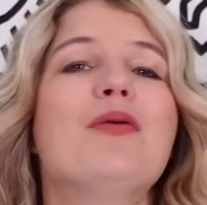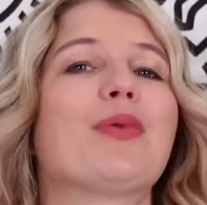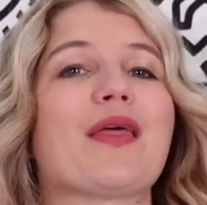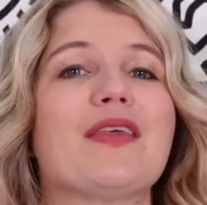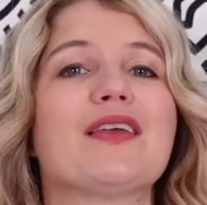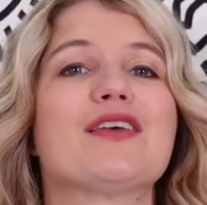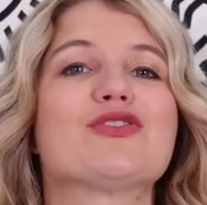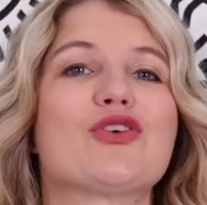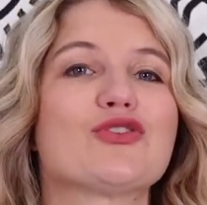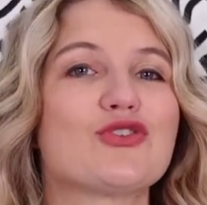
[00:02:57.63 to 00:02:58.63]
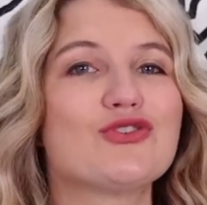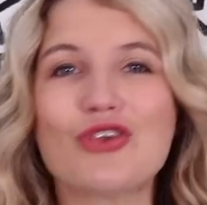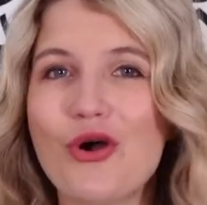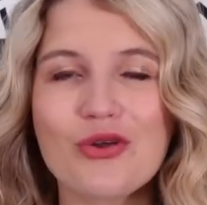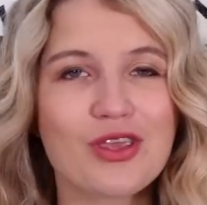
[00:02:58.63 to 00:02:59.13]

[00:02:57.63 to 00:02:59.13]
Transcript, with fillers: But I think it's so